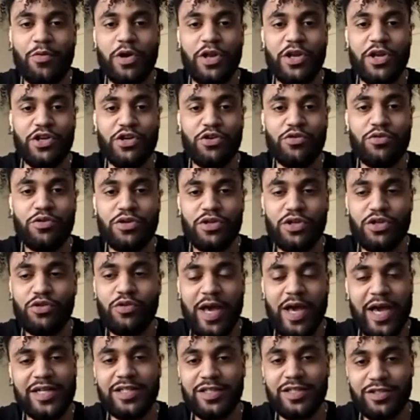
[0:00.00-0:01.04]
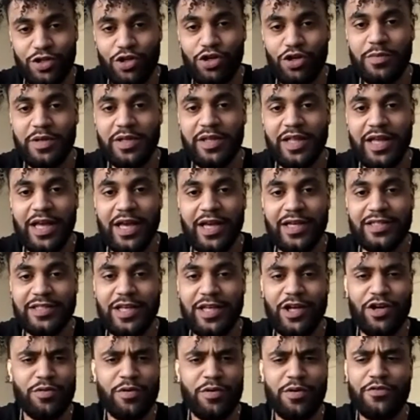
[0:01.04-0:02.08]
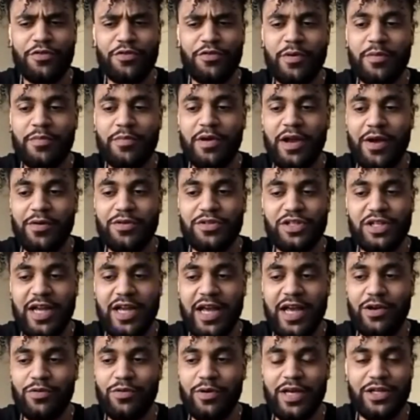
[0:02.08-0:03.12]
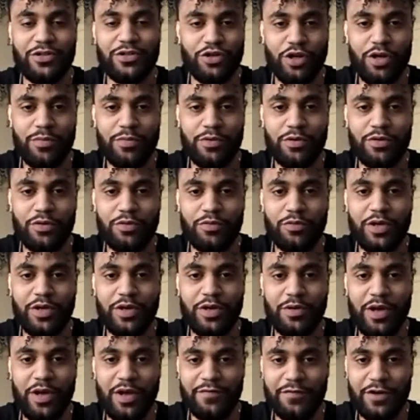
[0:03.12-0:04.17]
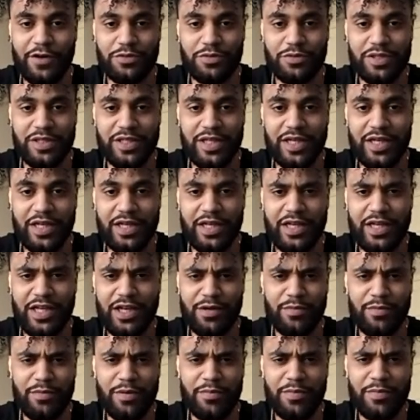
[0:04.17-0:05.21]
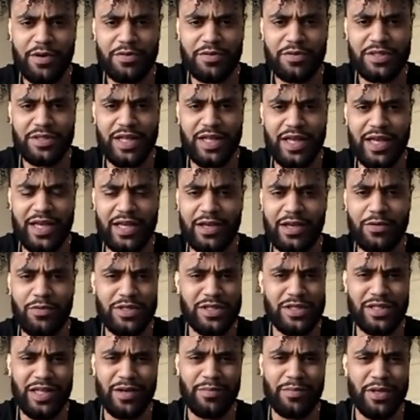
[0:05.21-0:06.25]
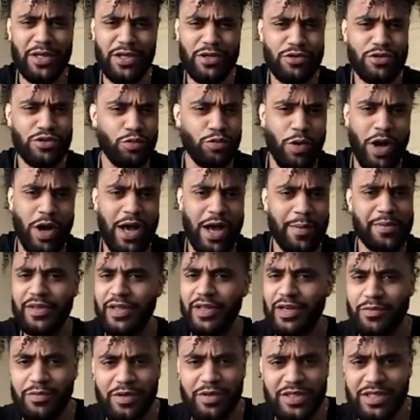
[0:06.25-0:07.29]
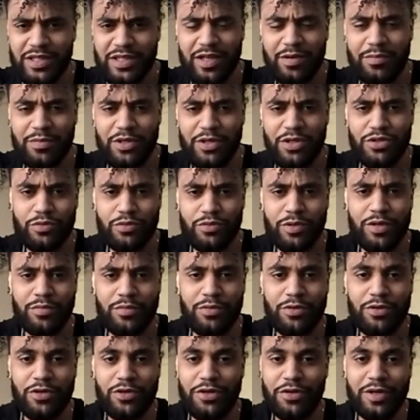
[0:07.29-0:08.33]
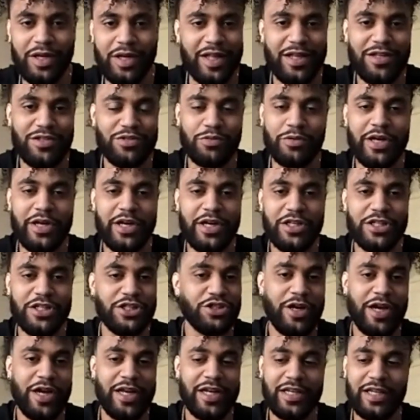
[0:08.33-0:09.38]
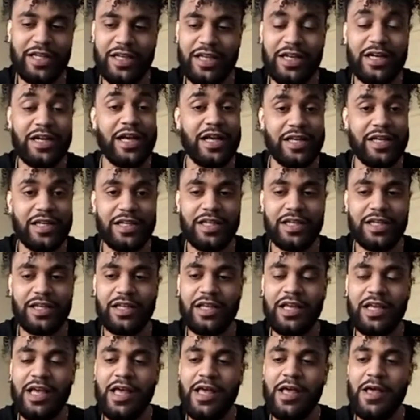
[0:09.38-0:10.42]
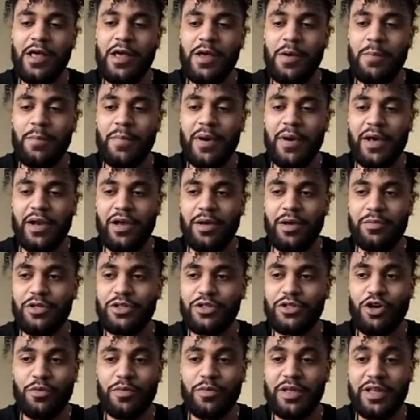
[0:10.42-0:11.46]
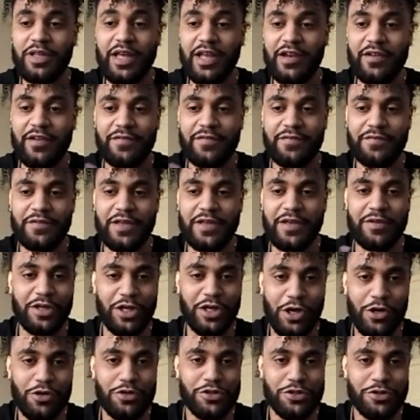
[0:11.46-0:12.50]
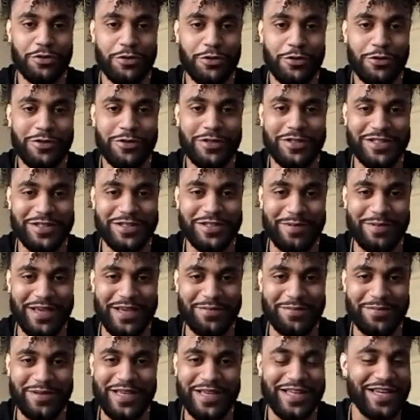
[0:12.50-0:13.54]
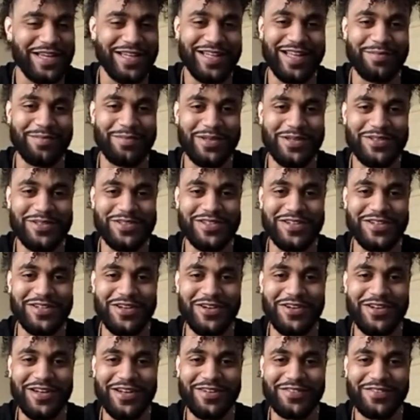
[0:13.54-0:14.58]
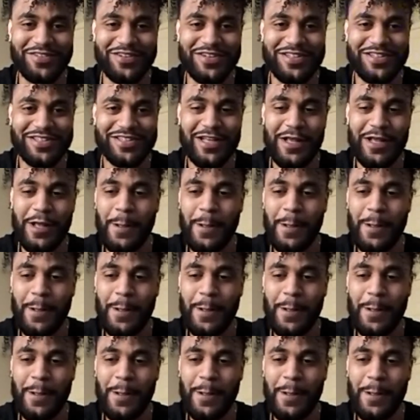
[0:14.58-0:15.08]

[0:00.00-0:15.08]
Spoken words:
when you actually told me that because I don't remember if you remember. I was the guy who had trouble when I first was getting in. Remember, it was like it wasn't letting me use WAP, and then it wasn't letting me use Winnable, and you were like, "That's weird." You just try it again, and I did. But you told me that if it goes through, because it didn't let me use the code at first,